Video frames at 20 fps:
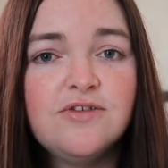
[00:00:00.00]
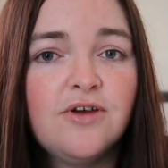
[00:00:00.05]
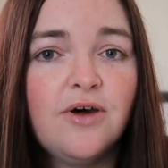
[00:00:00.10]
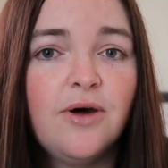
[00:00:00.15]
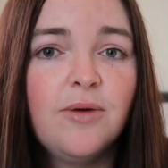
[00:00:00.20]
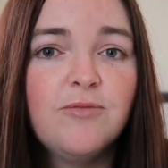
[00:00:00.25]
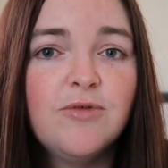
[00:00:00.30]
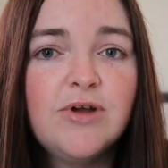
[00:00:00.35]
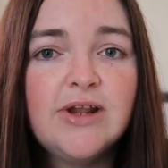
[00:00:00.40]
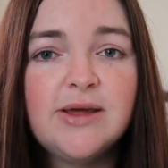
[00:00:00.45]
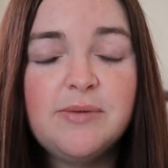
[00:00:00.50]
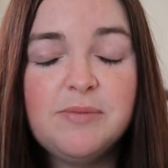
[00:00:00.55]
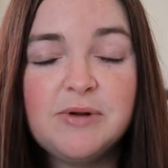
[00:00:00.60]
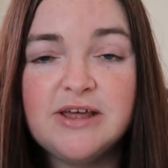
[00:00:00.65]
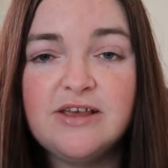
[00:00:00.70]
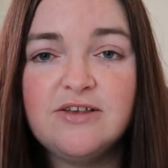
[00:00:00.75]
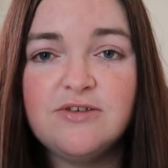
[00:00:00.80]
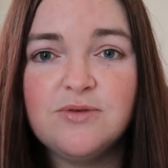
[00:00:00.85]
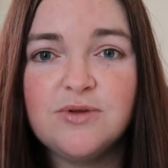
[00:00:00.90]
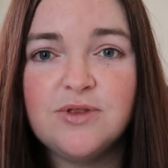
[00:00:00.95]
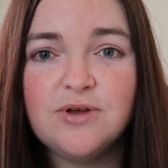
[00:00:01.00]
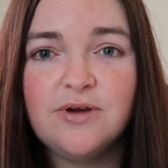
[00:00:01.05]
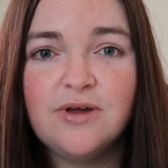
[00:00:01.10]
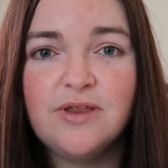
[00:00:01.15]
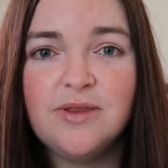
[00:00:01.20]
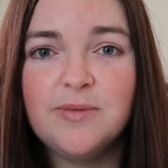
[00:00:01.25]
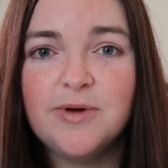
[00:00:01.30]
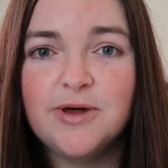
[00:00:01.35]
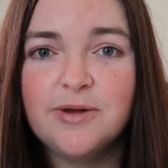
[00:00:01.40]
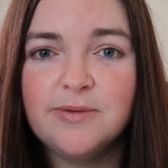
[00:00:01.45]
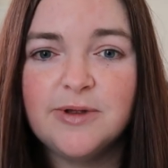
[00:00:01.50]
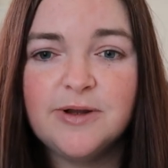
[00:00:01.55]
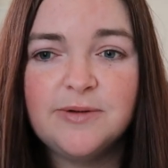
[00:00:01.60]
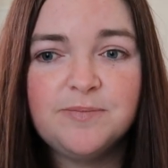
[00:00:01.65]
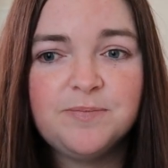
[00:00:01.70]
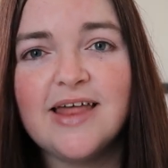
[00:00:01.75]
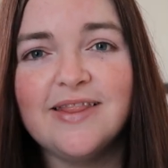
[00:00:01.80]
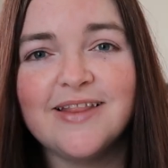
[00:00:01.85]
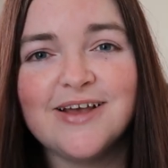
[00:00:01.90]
so I'm really pleased with her at the moment.